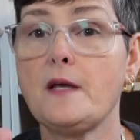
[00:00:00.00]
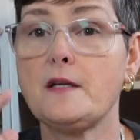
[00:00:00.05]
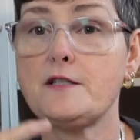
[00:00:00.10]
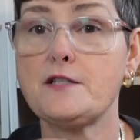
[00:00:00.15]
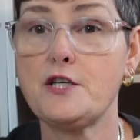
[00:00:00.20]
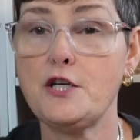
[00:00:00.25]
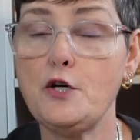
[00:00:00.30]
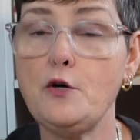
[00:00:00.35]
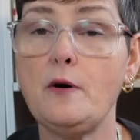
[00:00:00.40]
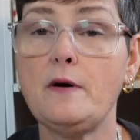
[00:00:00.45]

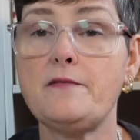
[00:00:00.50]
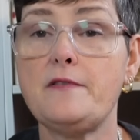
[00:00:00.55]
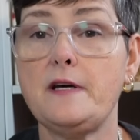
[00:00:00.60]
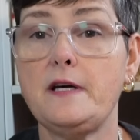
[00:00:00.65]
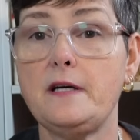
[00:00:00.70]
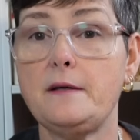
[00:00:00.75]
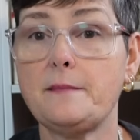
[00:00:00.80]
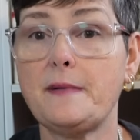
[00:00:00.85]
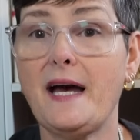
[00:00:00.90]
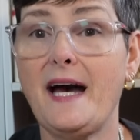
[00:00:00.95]
2 of
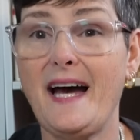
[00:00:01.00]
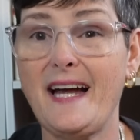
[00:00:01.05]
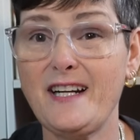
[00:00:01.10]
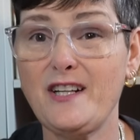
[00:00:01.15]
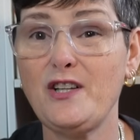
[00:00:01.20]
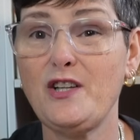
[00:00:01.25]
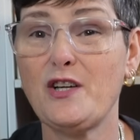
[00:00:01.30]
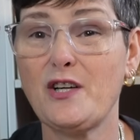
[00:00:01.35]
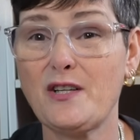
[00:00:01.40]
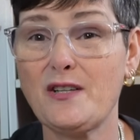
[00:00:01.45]
them kind
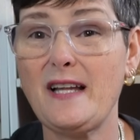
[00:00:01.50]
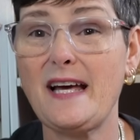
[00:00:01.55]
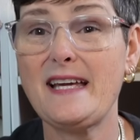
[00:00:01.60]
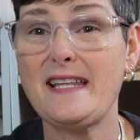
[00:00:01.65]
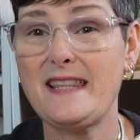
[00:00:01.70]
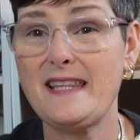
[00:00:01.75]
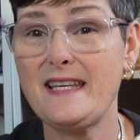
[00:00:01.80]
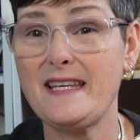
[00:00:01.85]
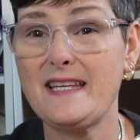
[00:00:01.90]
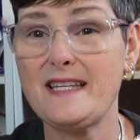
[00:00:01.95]
of looked
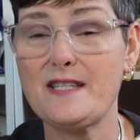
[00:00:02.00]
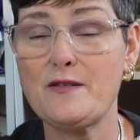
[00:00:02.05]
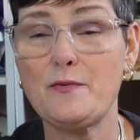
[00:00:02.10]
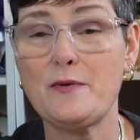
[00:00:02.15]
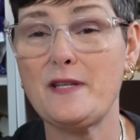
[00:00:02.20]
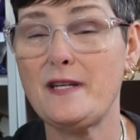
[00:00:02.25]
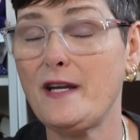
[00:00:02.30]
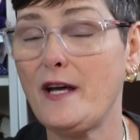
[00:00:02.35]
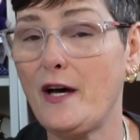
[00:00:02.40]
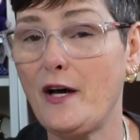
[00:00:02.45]
like this
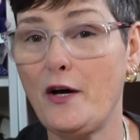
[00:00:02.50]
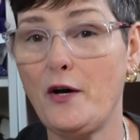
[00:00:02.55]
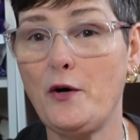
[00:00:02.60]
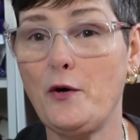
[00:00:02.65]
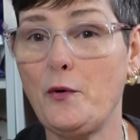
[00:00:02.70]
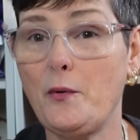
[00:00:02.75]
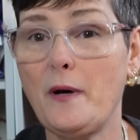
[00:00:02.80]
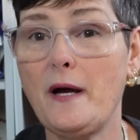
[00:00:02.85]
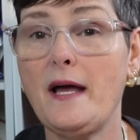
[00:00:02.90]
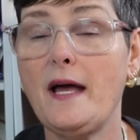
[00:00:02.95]
with
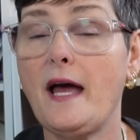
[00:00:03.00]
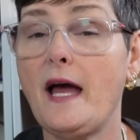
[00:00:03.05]
no,